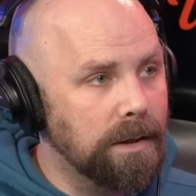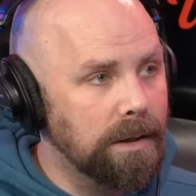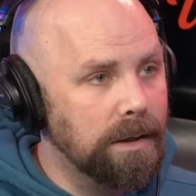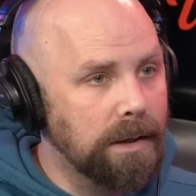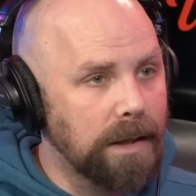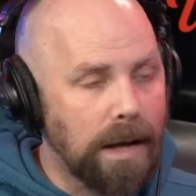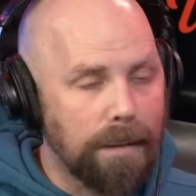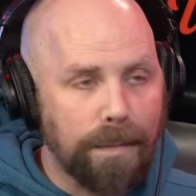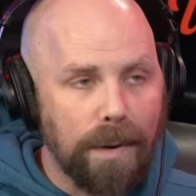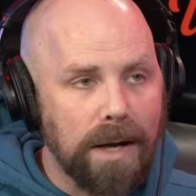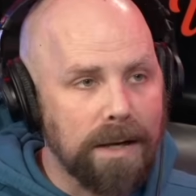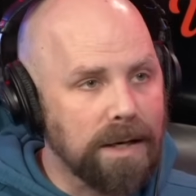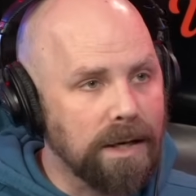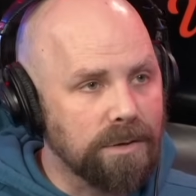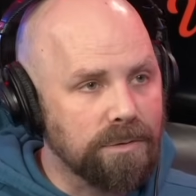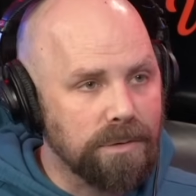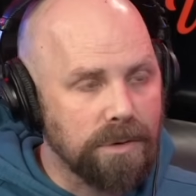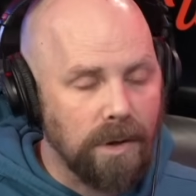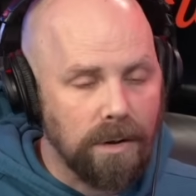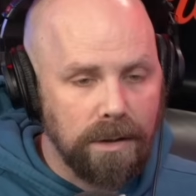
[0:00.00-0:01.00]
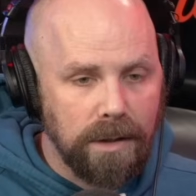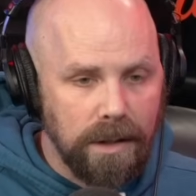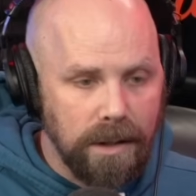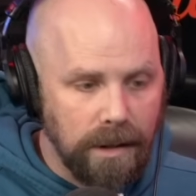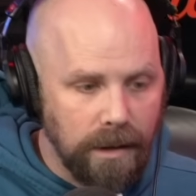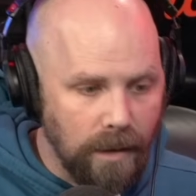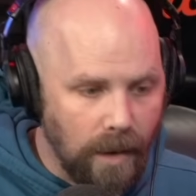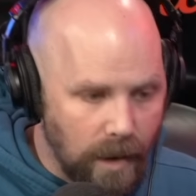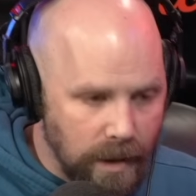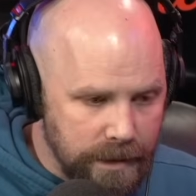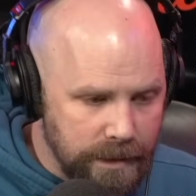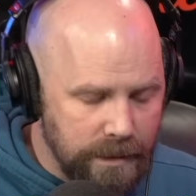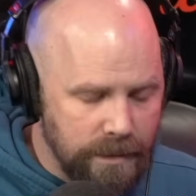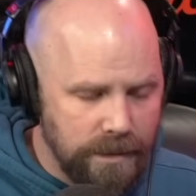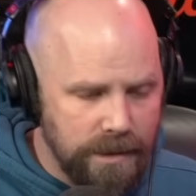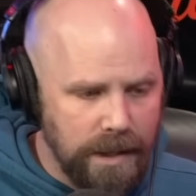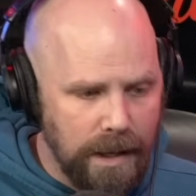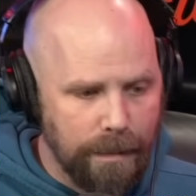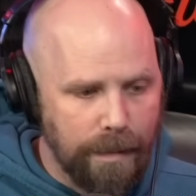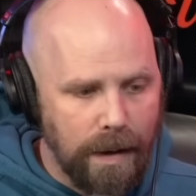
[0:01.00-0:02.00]
that podcast resulted in
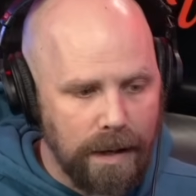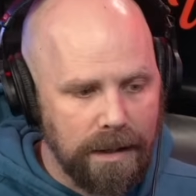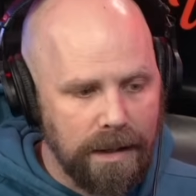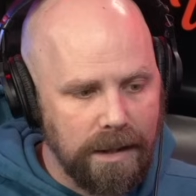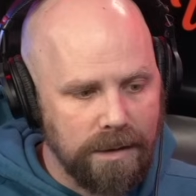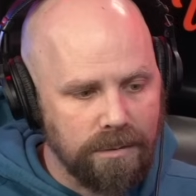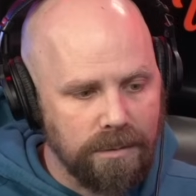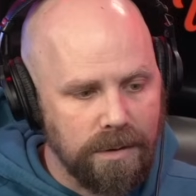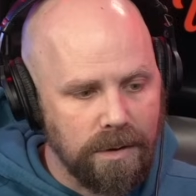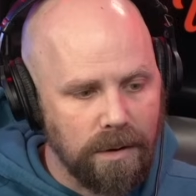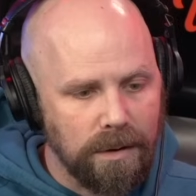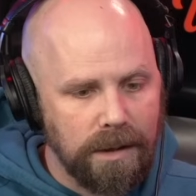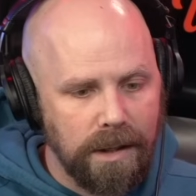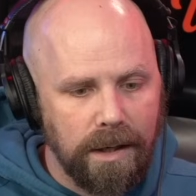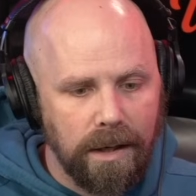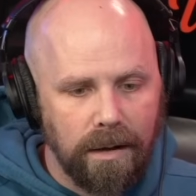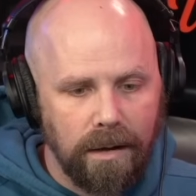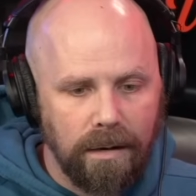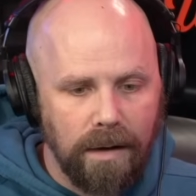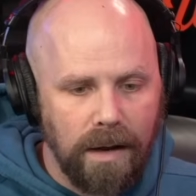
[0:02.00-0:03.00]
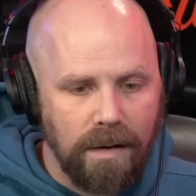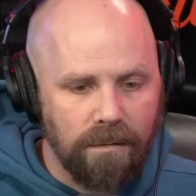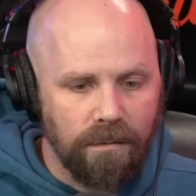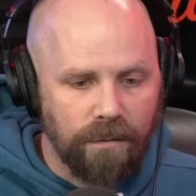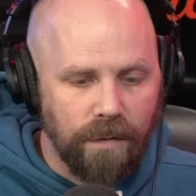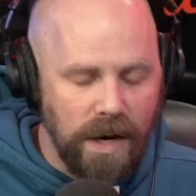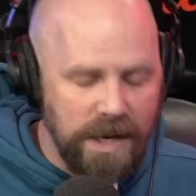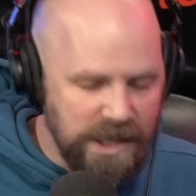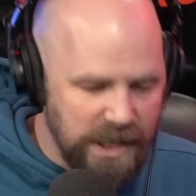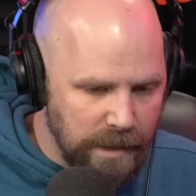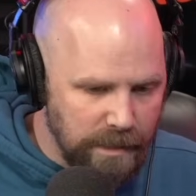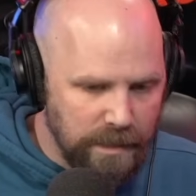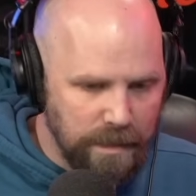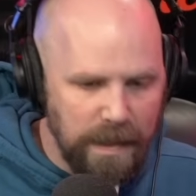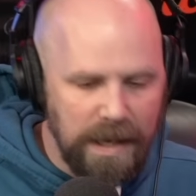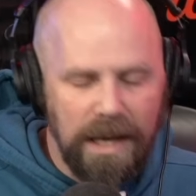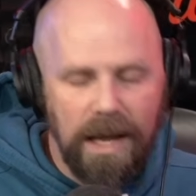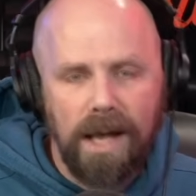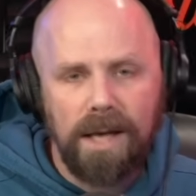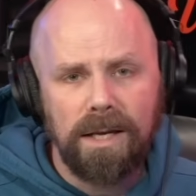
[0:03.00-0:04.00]
lawsuits, that podcast resulted in in friendships
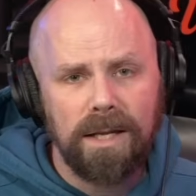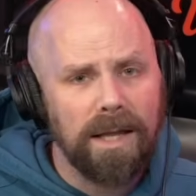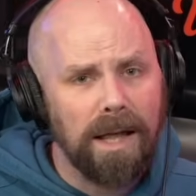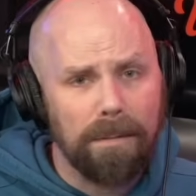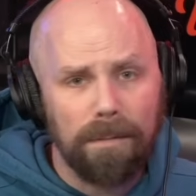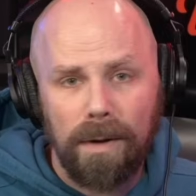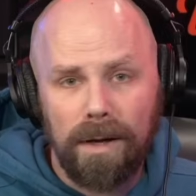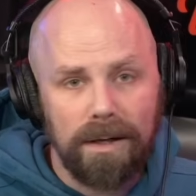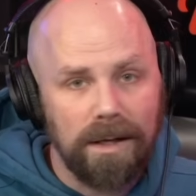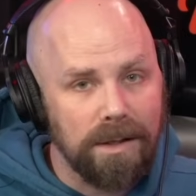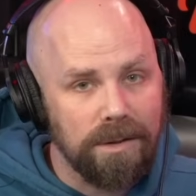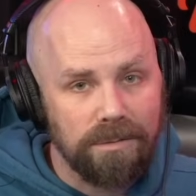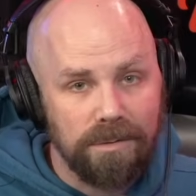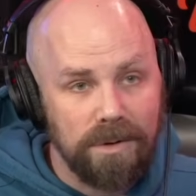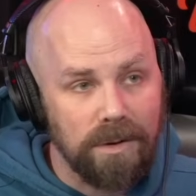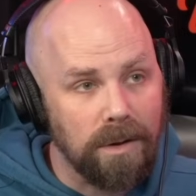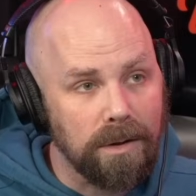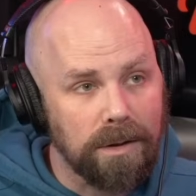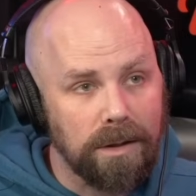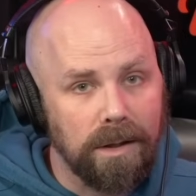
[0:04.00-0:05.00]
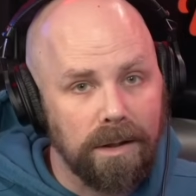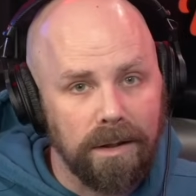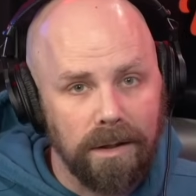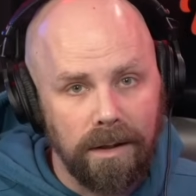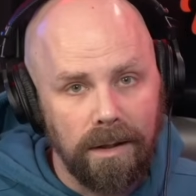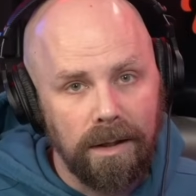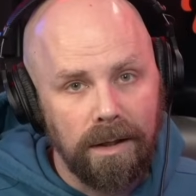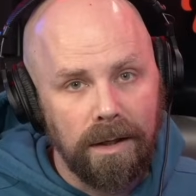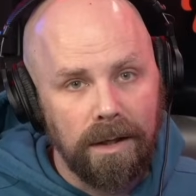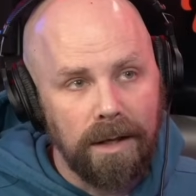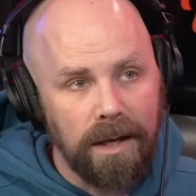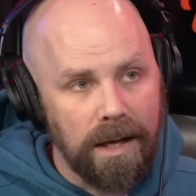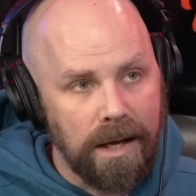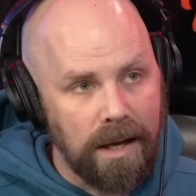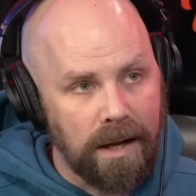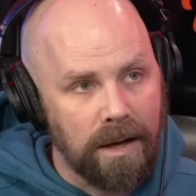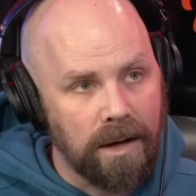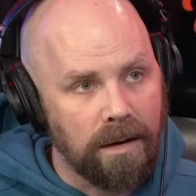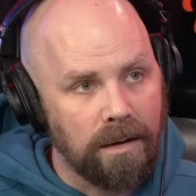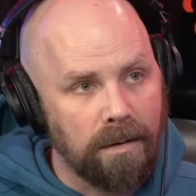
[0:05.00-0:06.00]
being ended, that podcast resulted
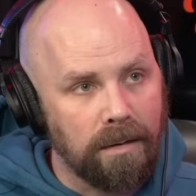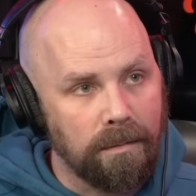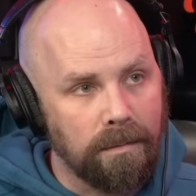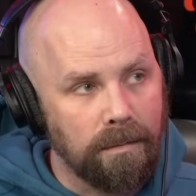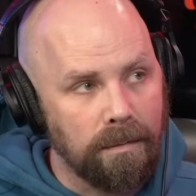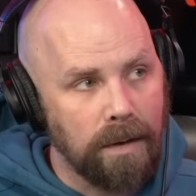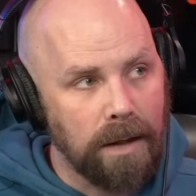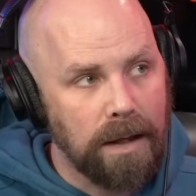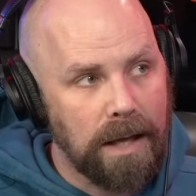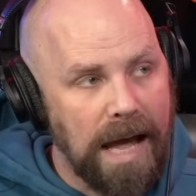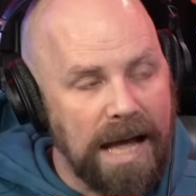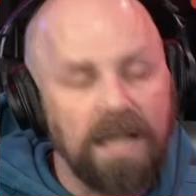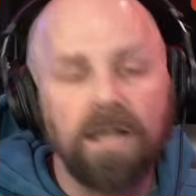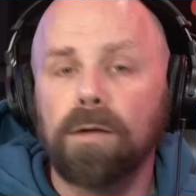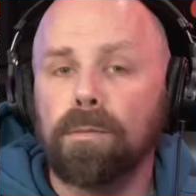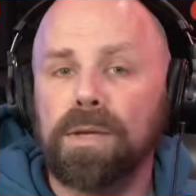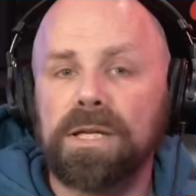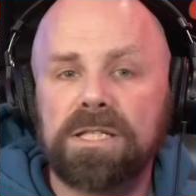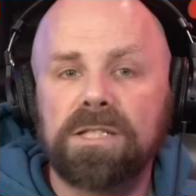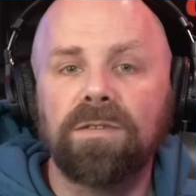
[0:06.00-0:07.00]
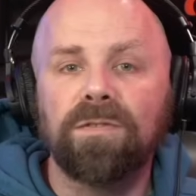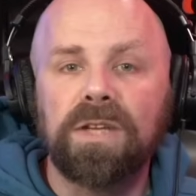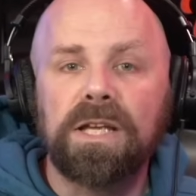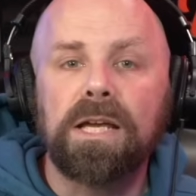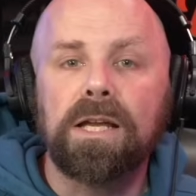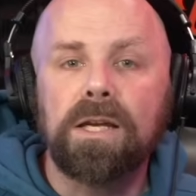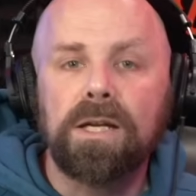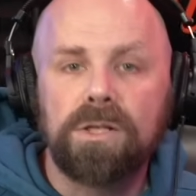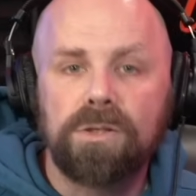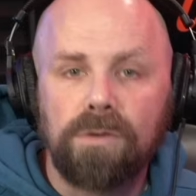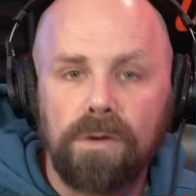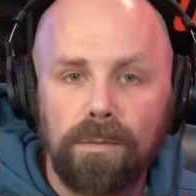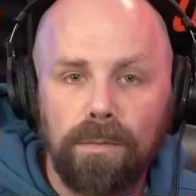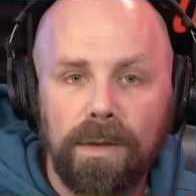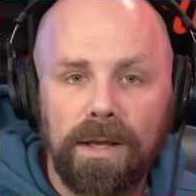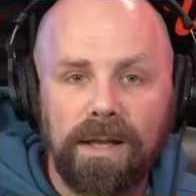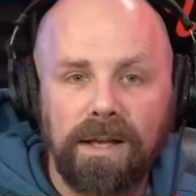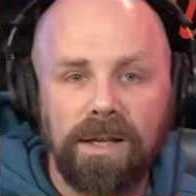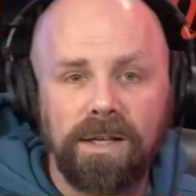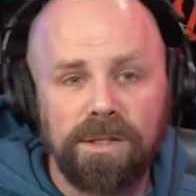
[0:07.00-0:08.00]
in elements of the industry
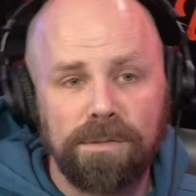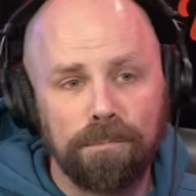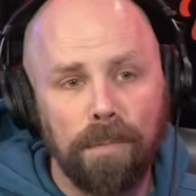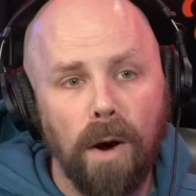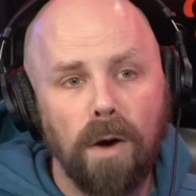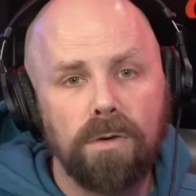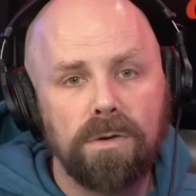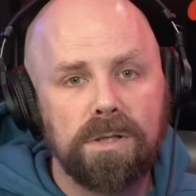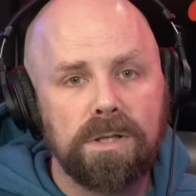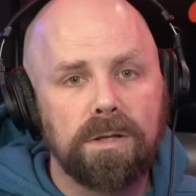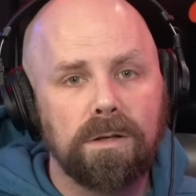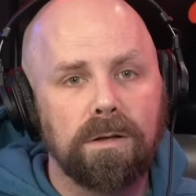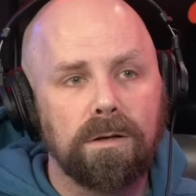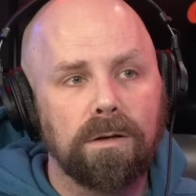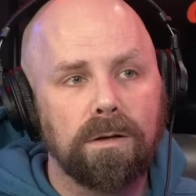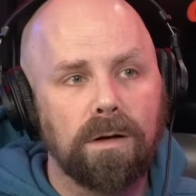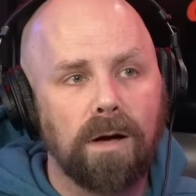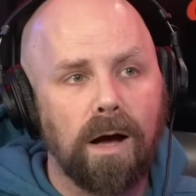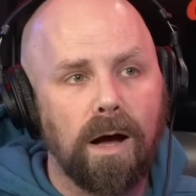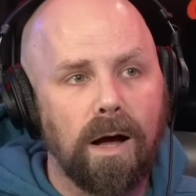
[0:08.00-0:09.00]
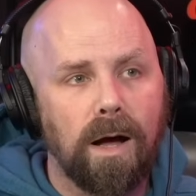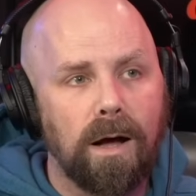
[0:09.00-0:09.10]
being exposed uh,